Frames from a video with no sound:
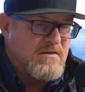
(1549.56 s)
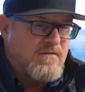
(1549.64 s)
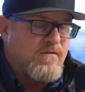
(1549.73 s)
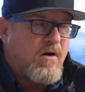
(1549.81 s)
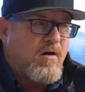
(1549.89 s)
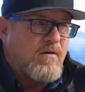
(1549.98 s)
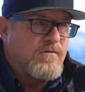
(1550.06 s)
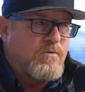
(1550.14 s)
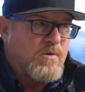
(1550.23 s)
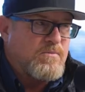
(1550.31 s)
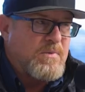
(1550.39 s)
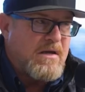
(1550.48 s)
involved
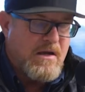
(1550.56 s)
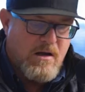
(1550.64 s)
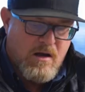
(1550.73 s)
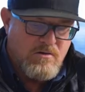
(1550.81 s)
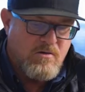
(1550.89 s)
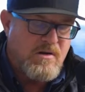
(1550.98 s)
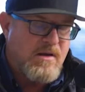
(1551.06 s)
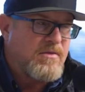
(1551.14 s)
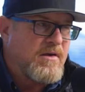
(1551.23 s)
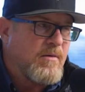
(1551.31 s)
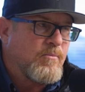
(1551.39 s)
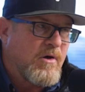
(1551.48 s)
with being underneath
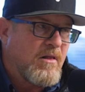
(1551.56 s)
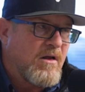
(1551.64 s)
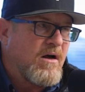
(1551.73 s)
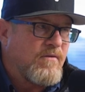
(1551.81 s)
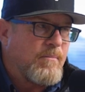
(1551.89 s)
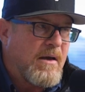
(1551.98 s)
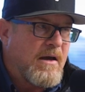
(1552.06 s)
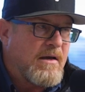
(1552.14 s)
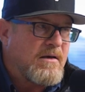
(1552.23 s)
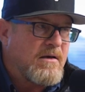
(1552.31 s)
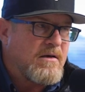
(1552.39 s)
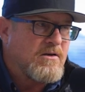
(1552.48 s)
the umbrella of a
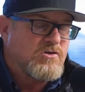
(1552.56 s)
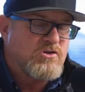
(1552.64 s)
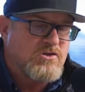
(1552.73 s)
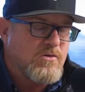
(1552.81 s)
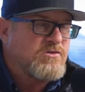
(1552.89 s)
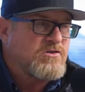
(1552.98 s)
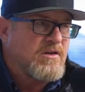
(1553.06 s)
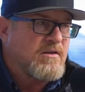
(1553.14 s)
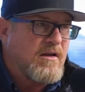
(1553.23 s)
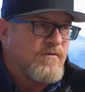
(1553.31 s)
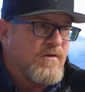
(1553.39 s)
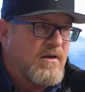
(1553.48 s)
bank is so
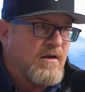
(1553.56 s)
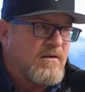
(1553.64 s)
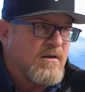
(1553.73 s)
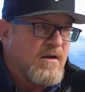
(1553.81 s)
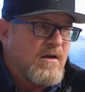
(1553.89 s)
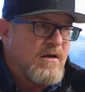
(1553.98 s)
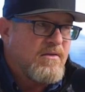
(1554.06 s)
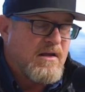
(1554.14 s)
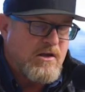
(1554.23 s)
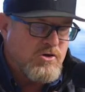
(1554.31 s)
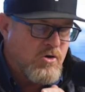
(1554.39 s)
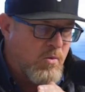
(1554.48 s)
significant
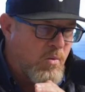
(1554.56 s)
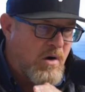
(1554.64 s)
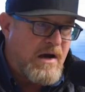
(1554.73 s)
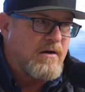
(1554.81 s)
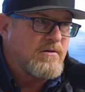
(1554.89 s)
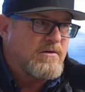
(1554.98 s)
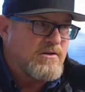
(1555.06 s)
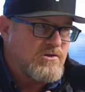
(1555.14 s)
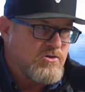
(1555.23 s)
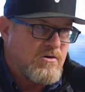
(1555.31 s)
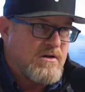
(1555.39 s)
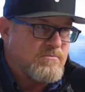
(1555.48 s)
that in your
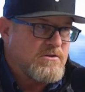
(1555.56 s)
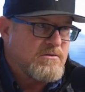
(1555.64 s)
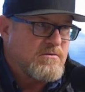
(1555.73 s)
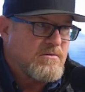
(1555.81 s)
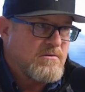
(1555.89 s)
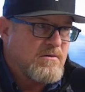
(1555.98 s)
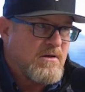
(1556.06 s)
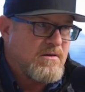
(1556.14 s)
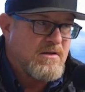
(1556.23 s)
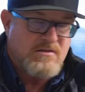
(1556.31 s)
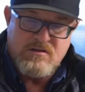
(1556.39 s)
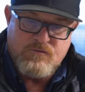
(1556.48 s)
wildest dreams,
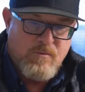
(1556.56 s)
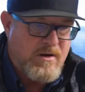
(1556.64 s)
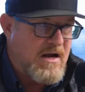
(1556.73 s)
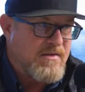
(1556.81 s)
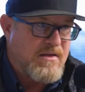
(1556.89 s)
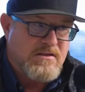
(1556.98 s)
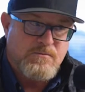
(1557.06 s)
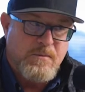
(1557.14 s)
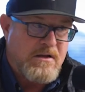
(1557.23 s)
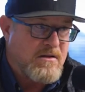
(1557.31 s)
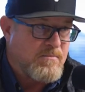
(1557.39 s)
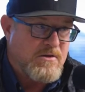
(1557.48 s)
and this is from a guy that's
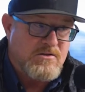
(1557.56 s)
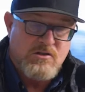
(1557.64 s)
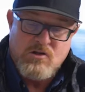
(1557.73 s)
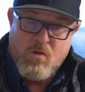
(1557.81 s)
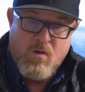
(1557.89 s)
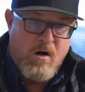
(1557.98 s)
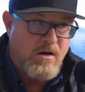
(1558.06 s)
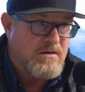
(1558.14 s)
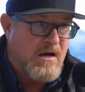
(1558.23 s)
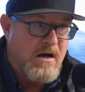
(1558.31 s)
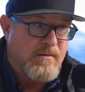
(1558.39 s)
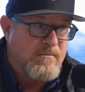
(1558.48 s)
been in the business a long
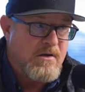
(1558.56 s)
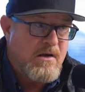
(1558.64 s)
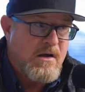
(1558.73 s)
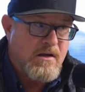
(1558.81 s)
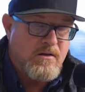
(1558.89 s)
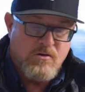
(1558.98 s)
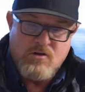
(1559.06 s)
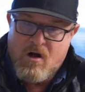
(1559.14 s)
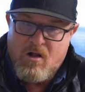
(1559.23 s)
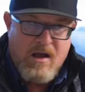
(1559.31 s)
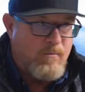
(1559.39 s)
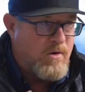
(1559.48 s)
time, and knows
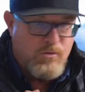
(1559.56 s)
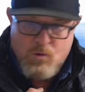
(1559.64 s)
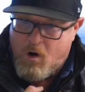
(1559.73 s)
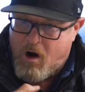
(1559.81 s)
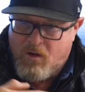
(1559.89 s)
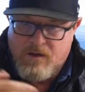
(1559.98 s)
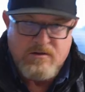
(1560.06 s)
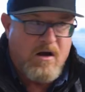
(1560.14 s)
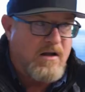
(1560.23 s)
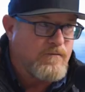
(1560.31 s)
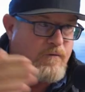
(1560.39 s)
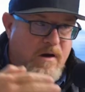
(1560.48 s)
all, I went through all of
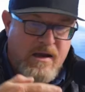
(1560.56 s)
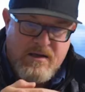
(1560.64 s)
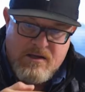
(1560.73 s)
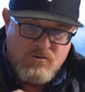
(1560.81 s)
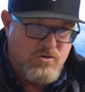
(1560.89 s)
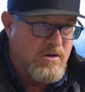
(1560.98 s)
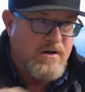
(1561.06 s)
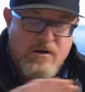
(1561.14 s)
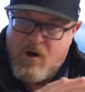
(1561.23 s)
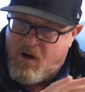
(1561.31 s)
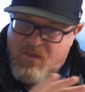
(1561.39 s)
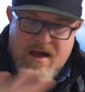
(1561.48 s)
Dodd-Frank and TRID and all